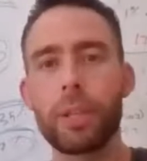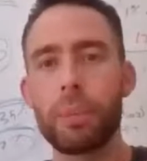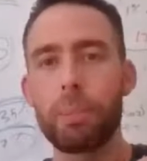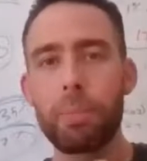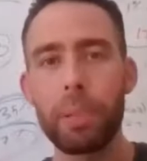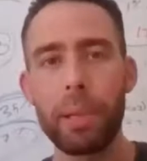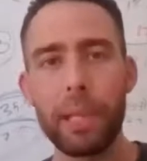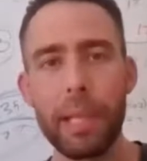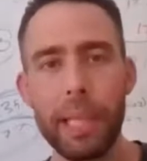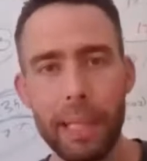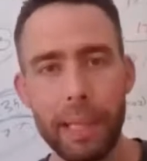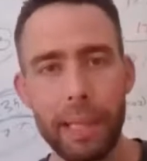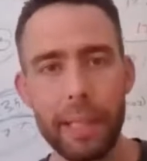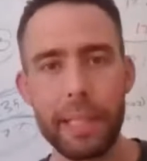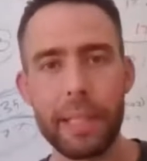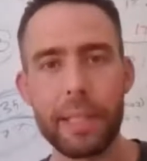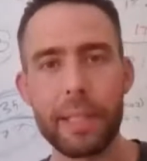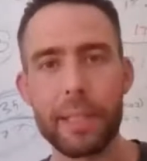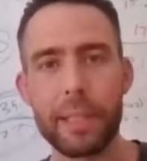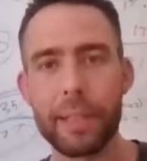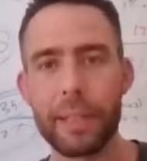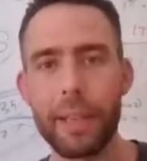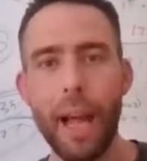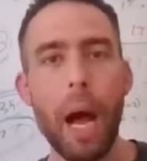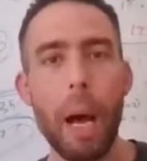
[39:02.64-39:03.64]
completely
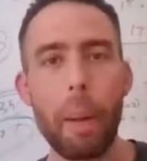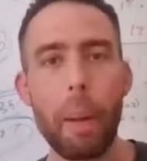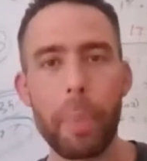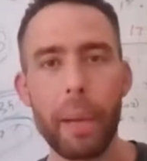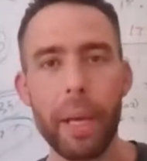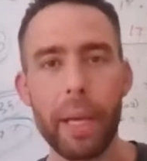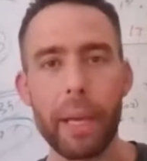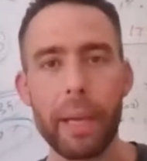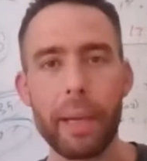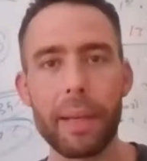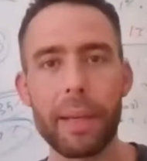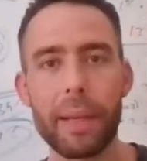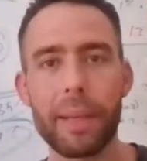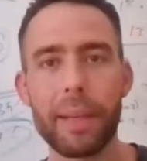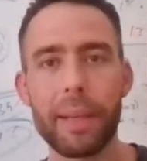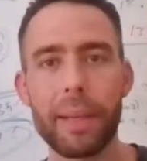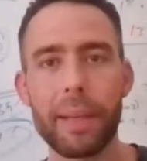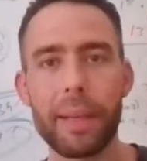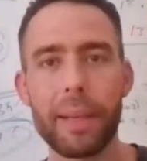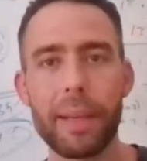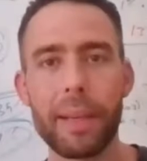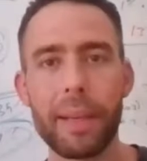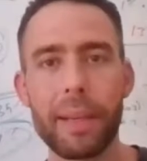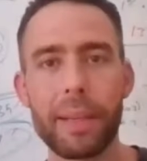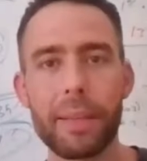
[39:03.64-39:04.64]
stopping,
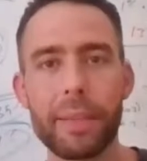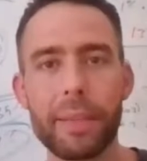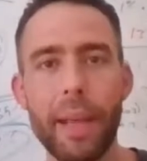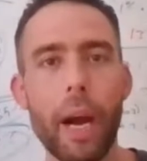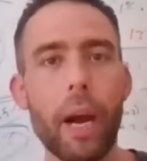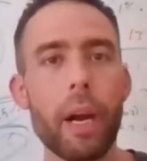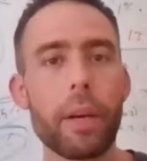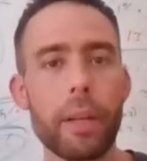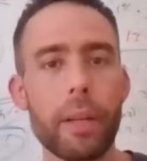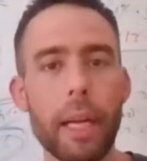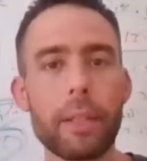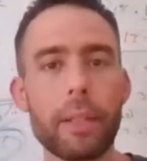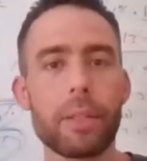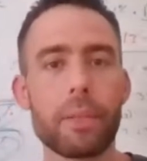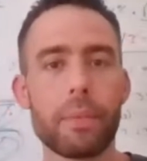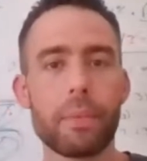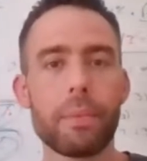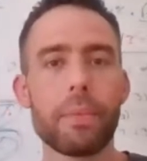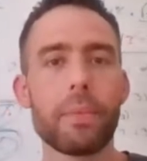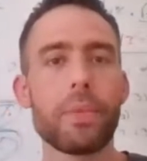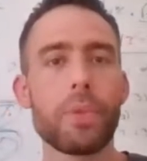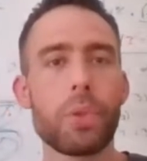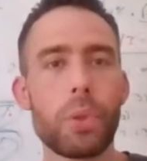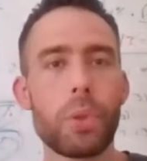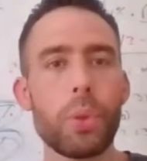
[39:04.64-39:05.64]
that
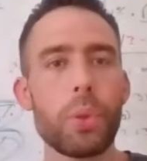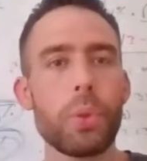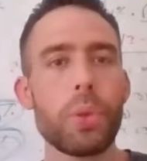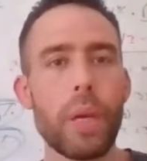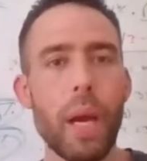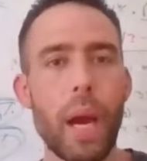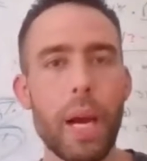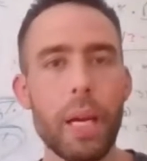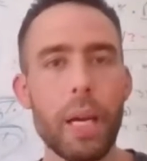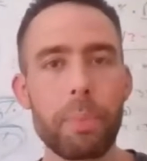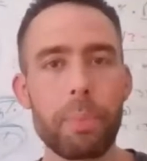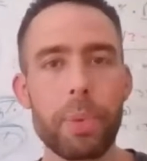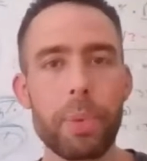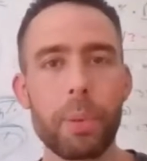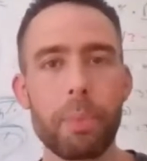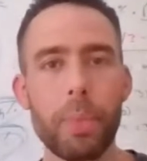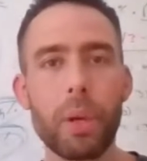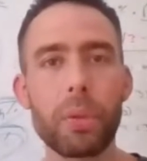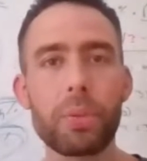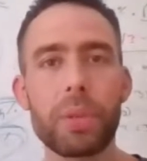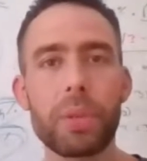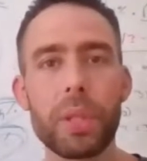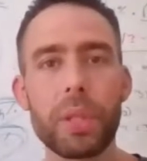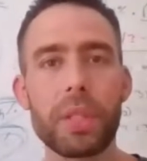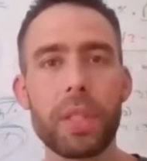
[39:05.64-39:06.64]
do not
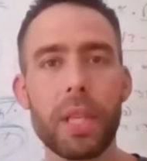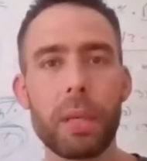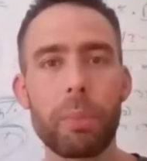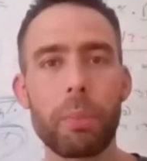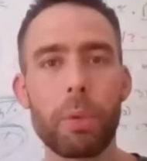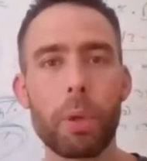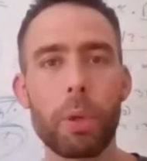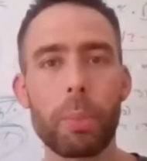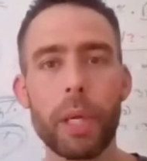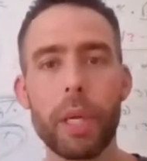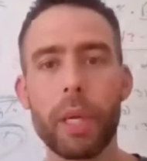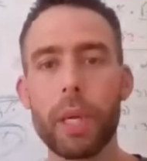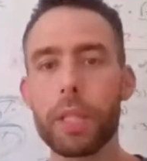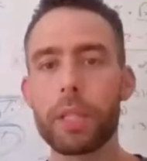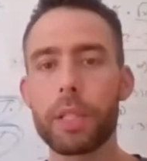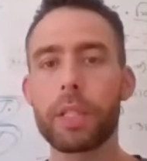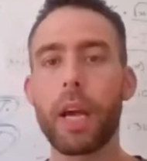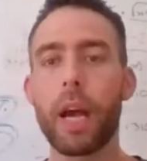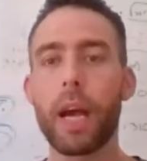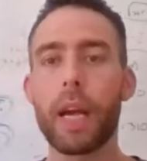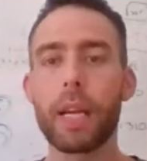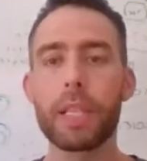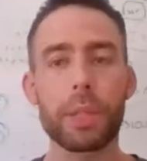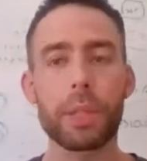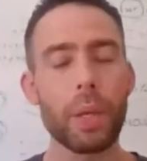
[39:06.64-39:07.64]
promote this anymore. Because,
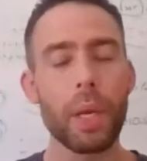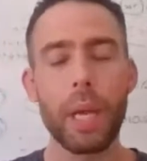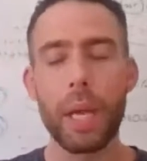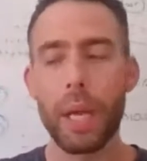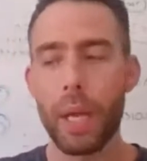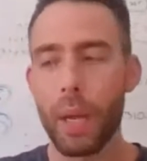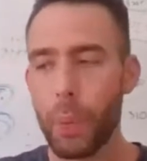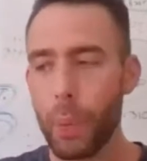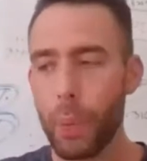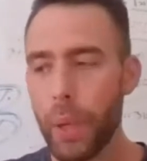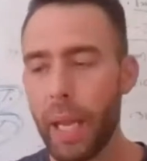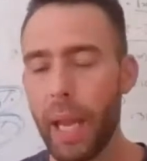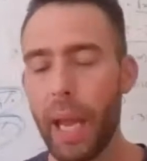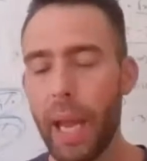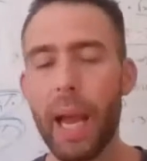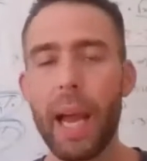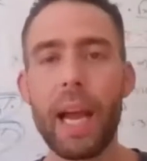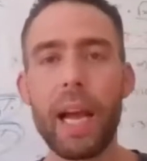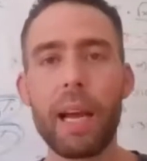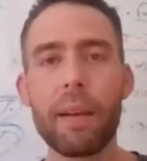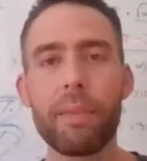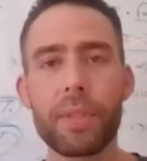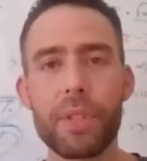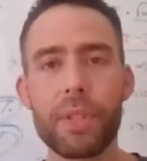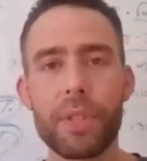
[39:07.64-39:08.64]
guys, we
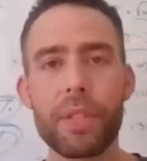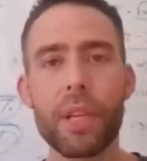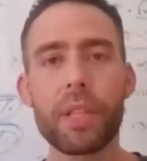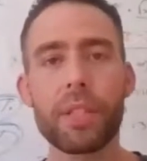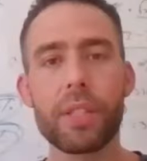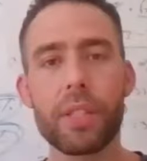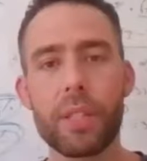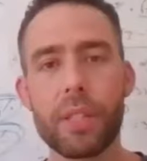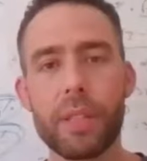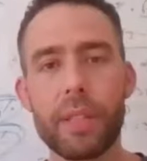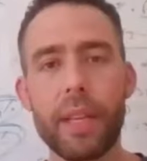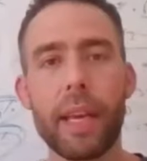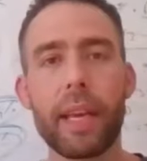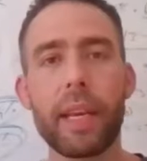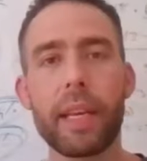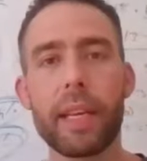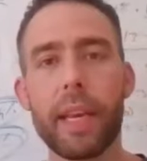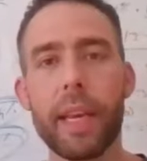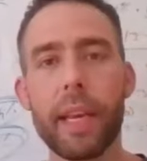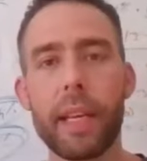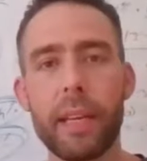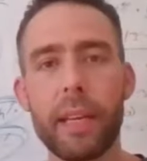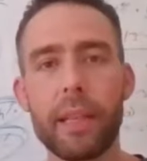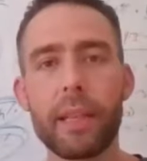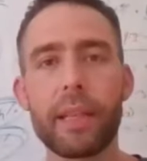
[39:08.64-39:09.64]
have such
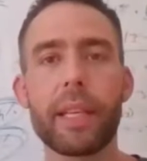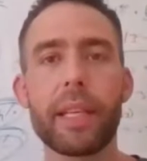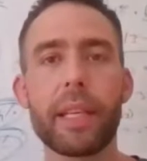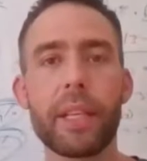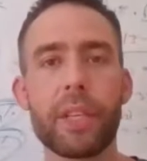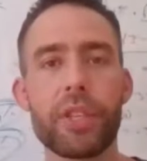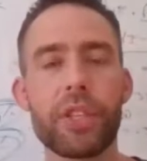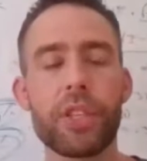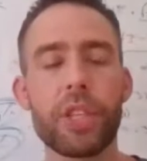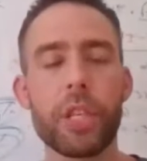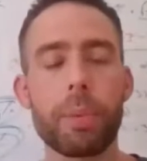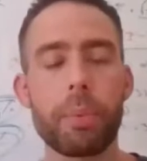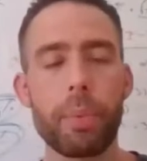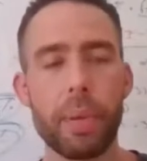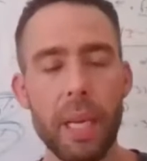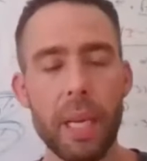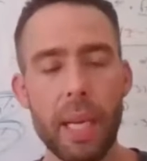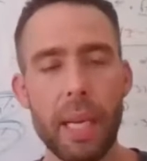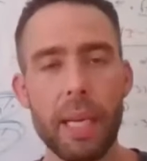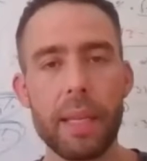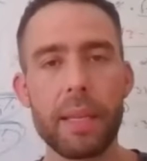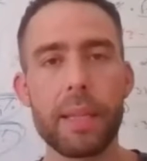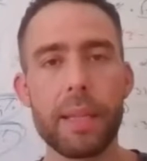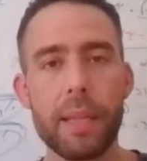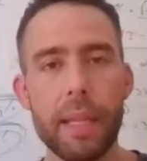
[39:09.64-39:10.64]
dedicated leadership
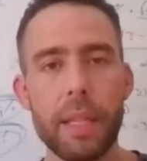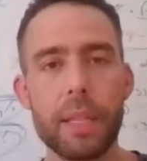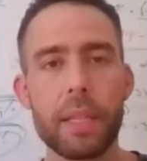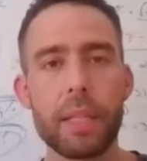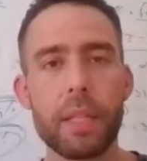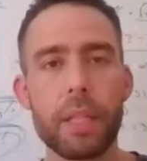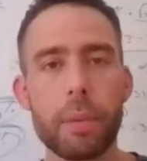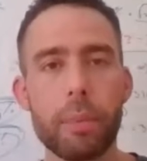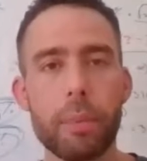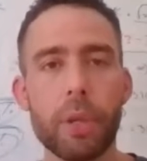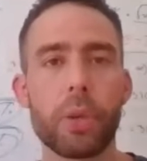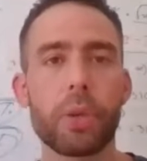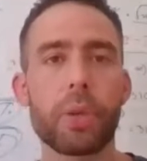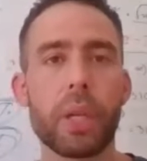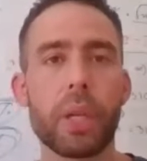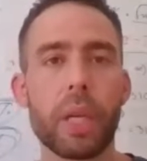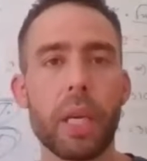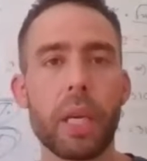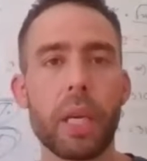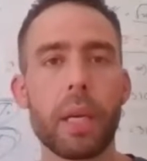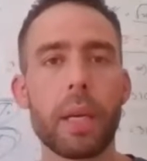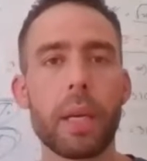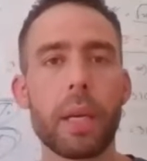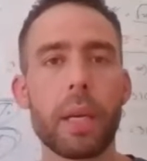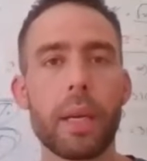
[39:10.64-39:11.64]
in this
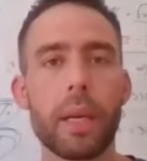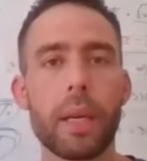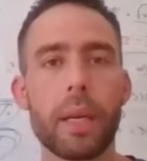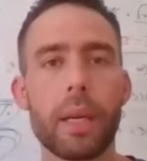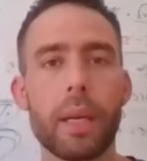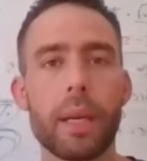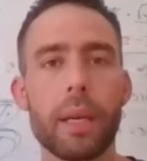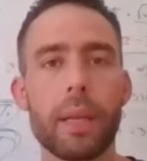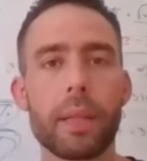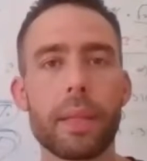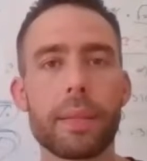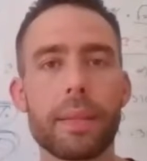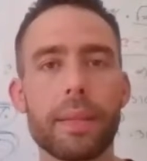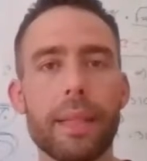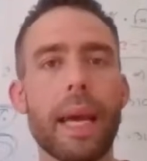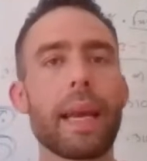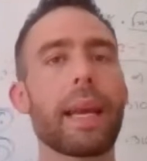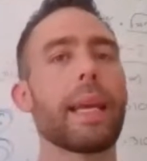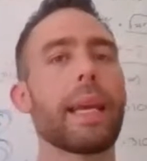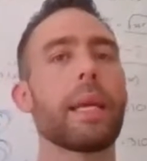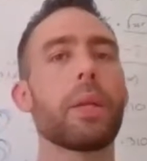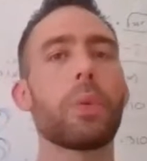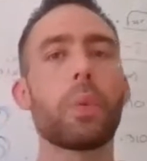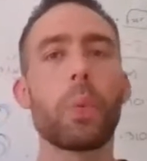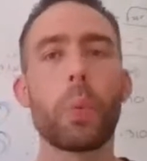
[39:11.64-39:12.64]
community that
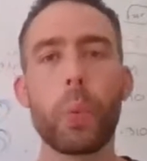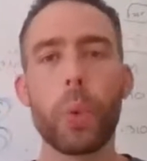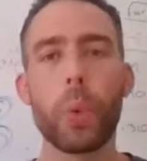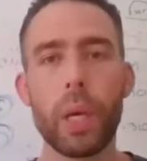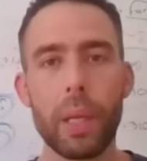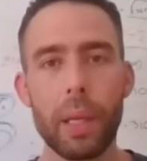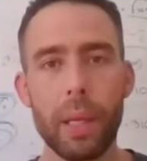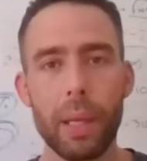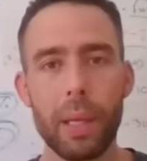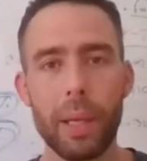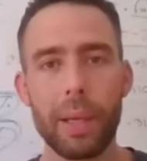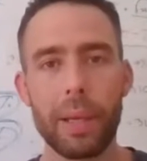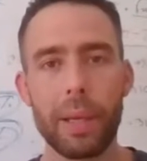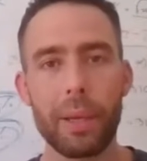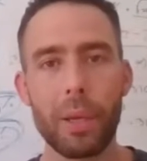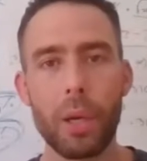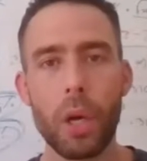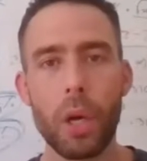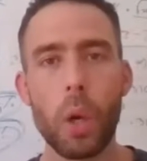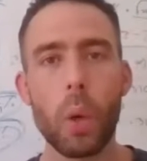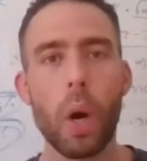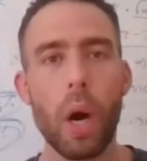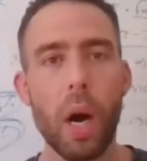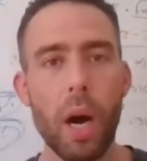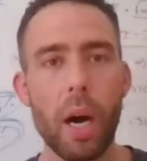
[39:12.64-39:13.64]
it will
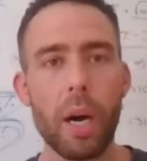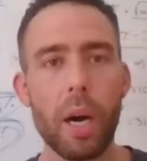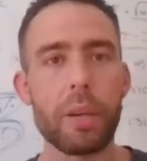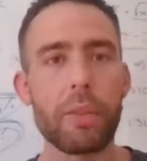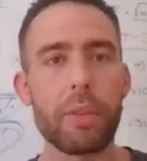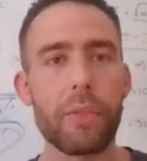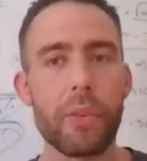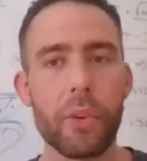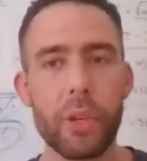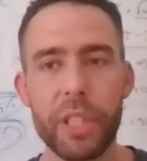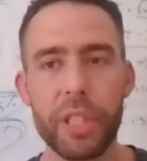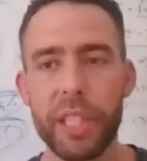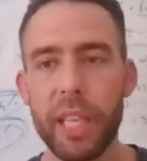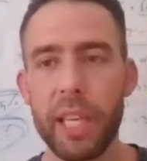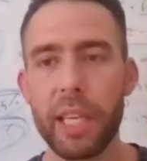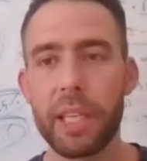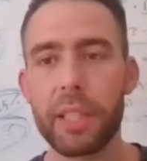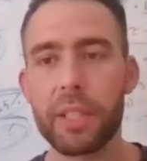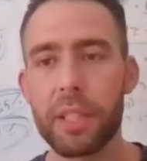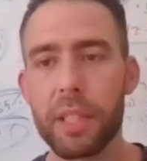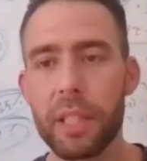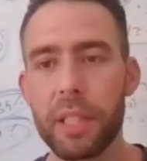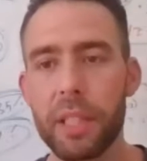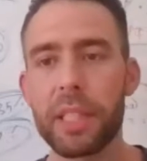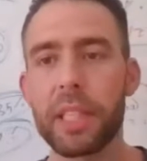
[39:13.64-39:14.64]
go on for
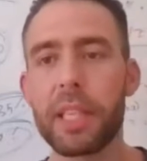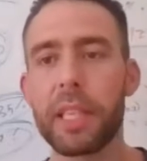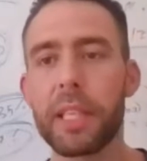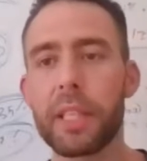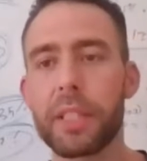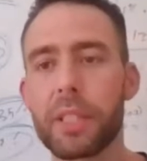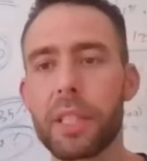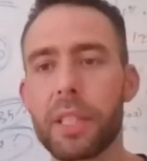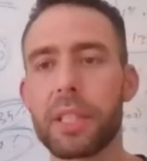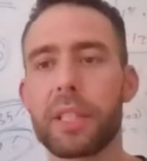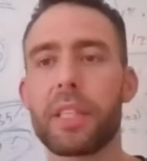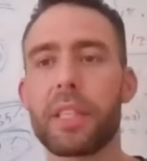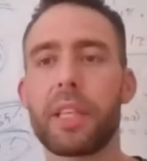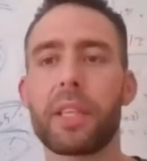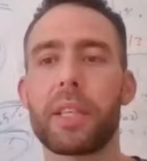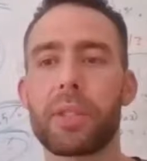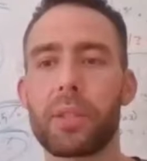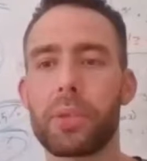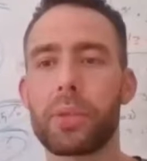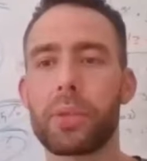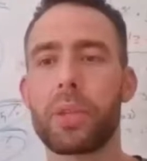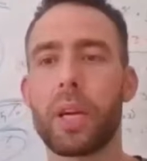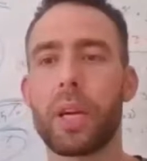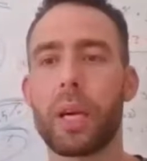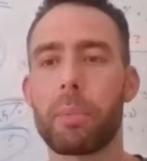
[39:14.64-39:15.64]
years and years and years
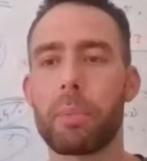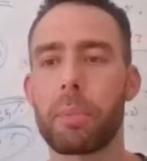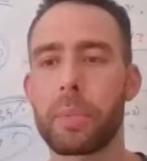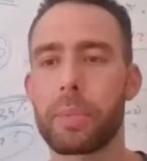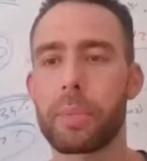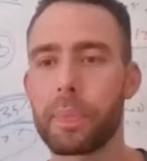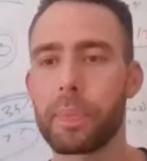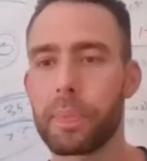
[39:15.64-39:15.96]
to come.